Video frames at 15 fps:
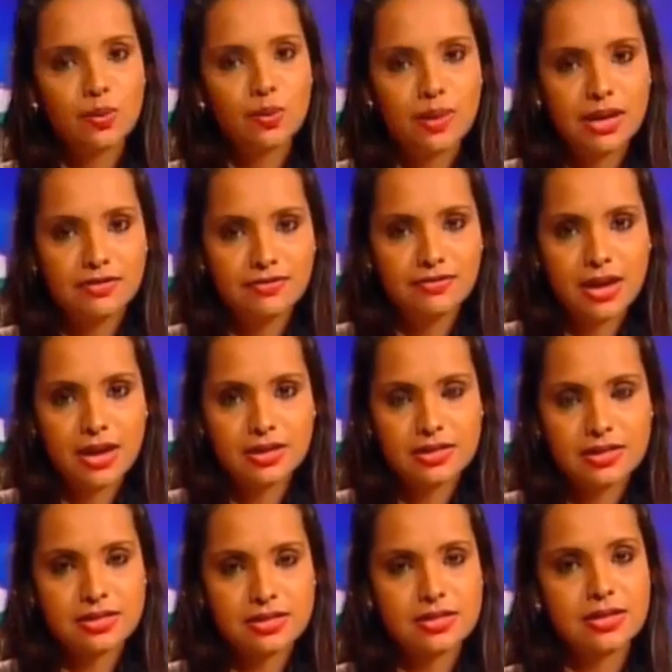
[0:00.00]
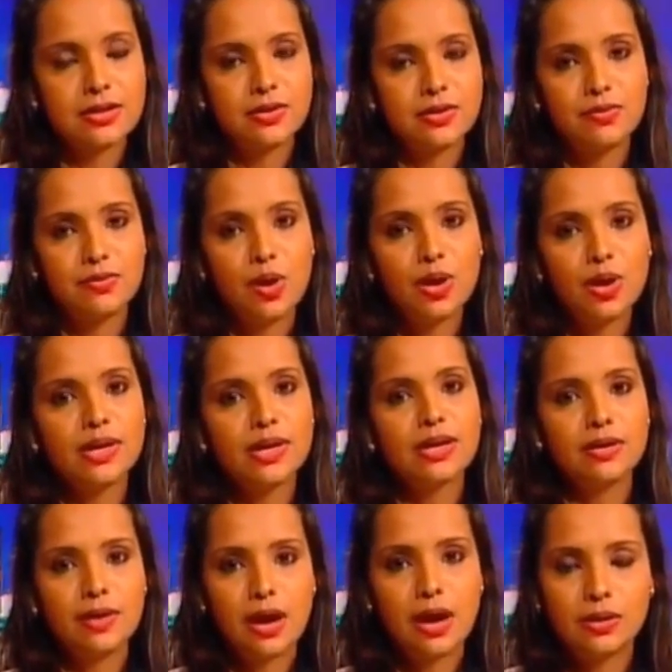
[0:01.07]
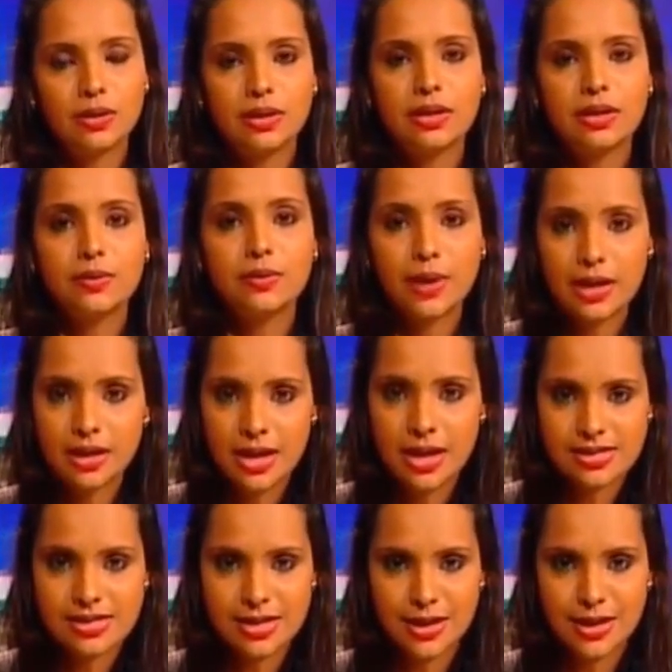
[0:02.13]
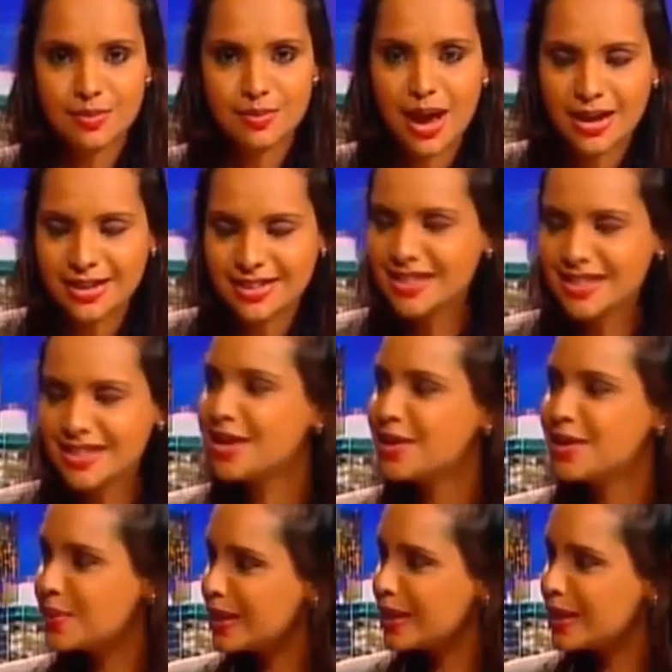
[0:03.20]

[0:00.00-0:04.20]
many factors revolving around the real estate market. We